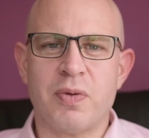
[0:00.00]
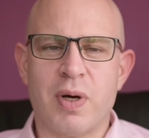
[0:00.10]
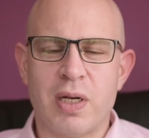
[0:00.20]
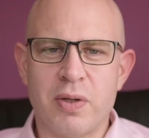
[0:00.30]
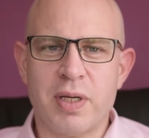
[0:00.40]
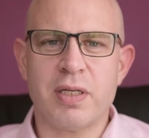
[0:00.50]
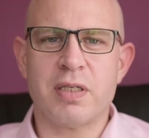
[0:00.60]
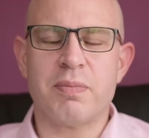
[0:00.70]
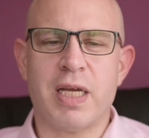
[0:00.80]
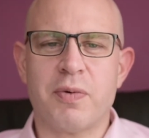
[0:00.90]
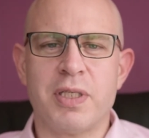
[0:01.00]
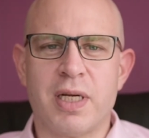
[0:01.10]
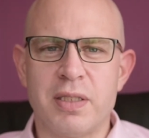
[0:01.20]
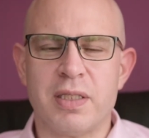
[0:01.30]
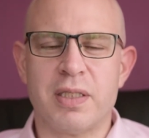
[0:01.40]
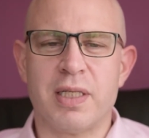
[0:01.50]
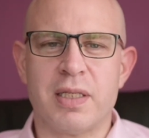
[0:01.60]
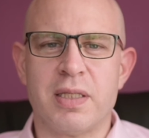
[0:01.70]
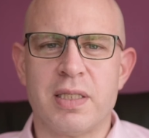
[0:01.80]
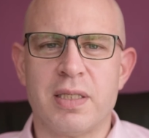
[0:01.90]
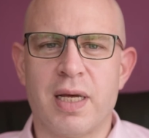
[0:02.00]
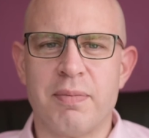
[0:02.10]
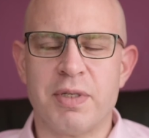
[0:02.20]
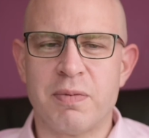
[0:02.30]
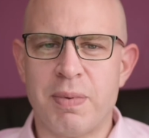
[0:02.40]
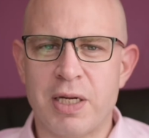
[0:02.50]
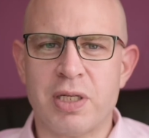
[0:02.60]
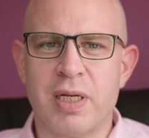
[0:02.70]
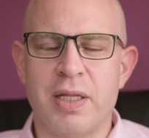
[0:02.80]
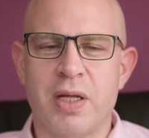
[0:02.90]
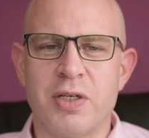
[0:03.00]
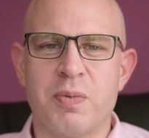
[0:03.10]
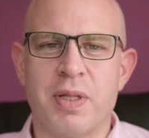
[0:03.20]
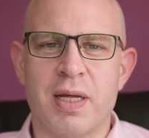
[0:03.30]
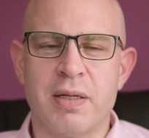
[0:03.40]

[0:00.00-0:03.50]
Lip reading: who are looking to make redundancies at this time, especially those with